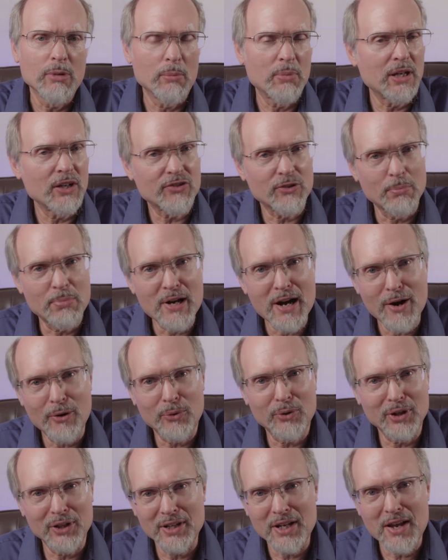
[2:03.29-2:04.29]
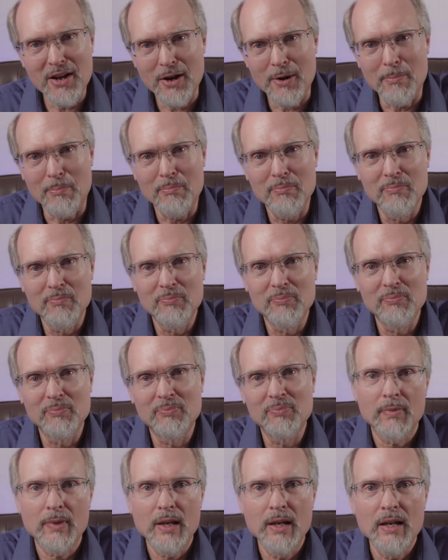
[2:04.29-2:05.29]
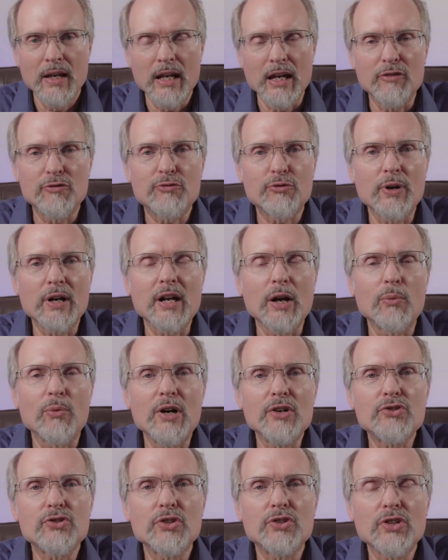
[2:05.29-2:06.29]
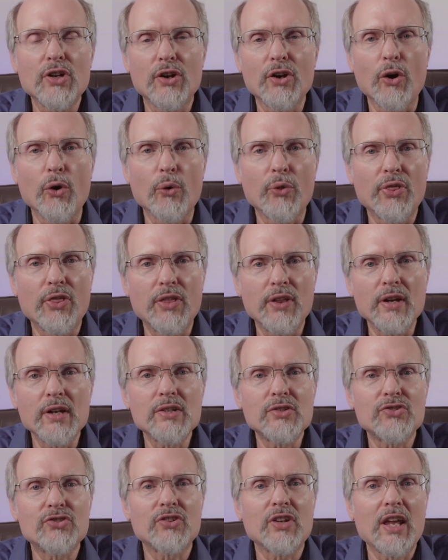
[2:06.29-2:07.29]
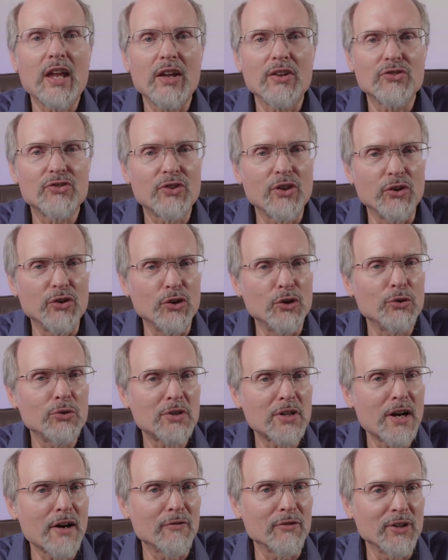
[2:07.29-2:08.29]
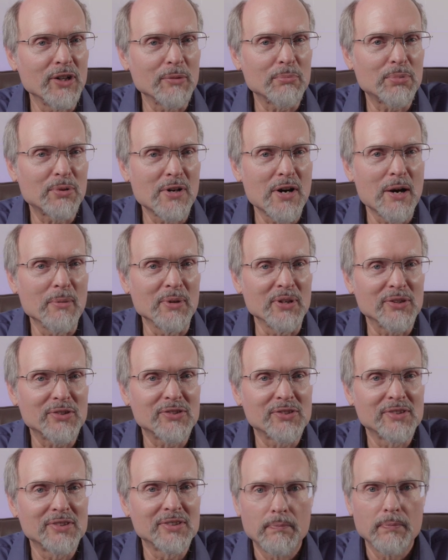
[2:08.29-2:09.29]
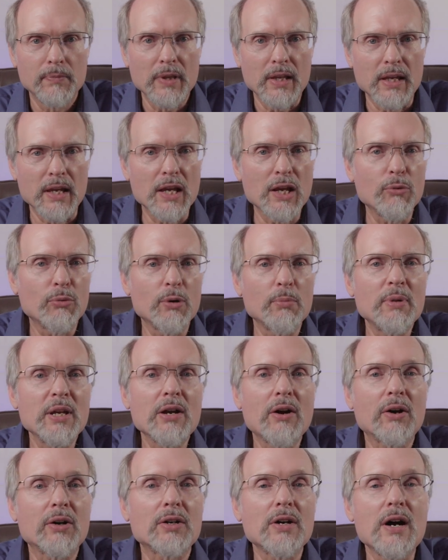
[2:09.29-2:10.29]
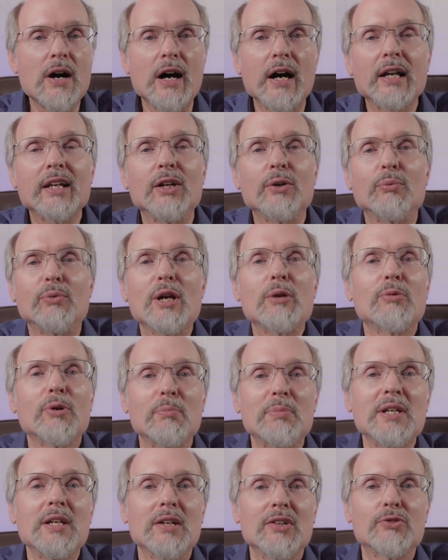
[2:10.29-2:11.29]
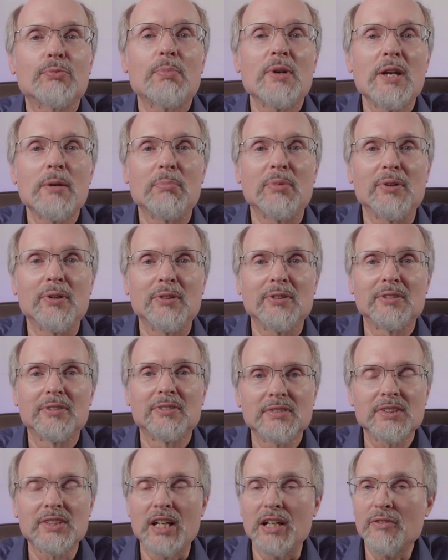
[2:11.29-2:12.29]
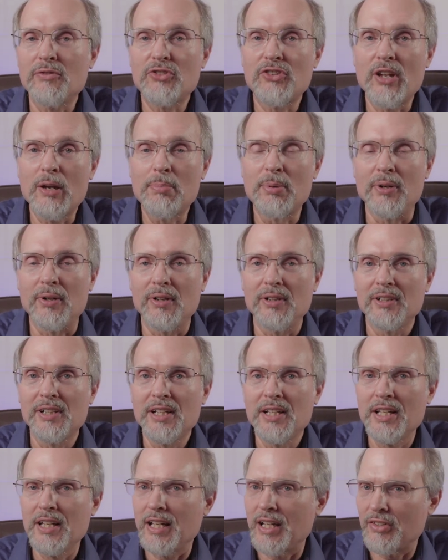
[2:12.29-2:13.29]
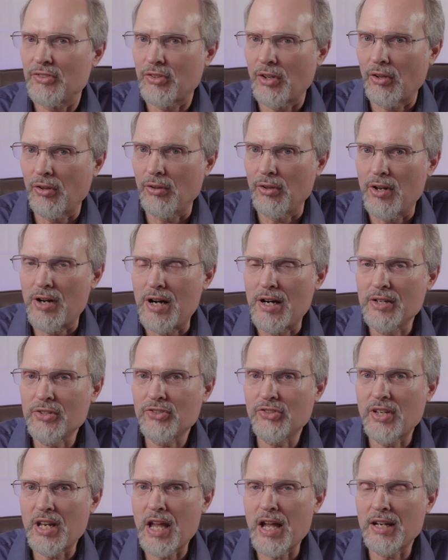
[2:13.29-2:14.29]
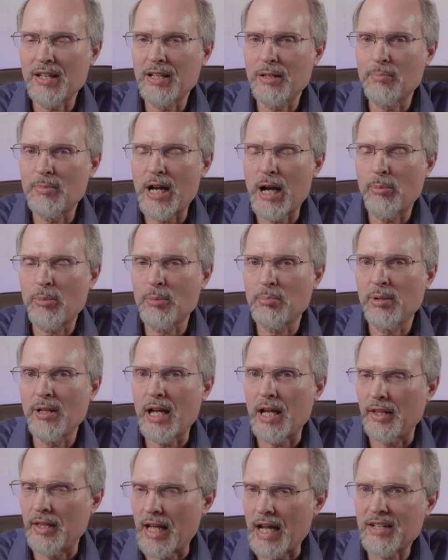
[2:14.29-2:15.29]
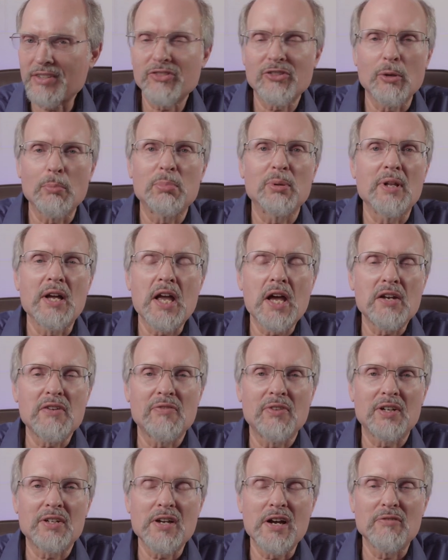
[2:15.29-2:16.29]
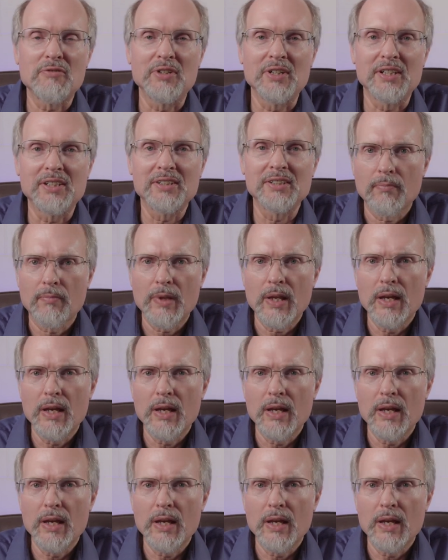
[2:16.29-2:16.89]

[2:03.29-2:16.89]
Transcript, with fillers: but because of power in him. And friend, I want you to know this is the new covenant promise. He will be our God and we will be his people. It's kind of simple. It's a long-standing Bible plan. That's the plan of the covenant.